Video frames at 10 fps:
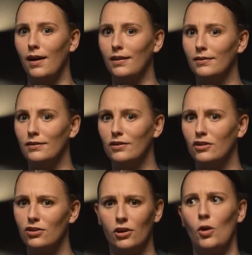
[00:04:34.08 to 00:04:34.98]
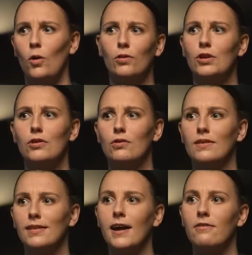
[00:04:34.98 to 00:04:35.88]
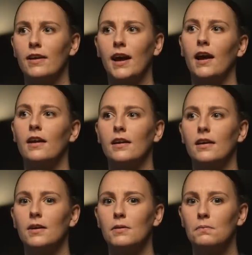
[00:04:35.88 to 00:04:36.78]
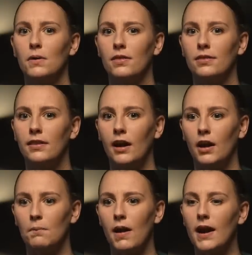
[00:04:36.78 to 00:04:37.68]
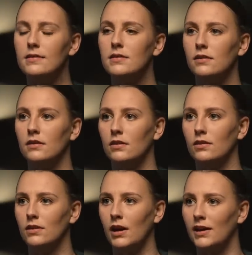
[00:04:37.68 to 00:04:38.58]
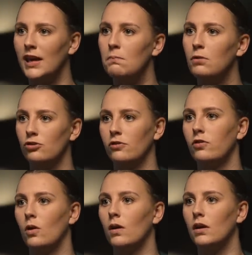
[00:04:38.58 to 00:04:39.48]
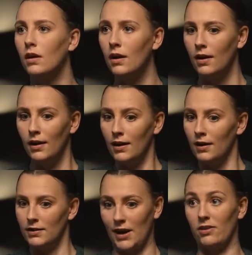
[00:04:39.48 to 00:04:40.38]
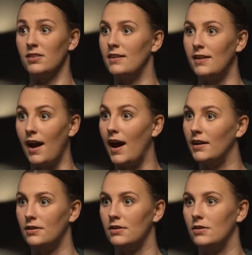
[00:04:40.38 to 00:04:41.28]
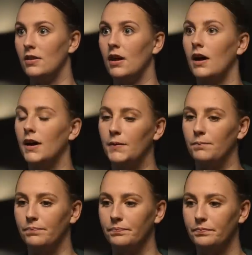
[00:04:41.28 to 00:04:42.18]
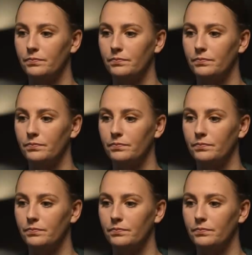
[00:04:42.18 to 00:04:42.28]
and started a whole new life in Canada. But their mindset to kind of keep pushing forward, never say die attitude, um,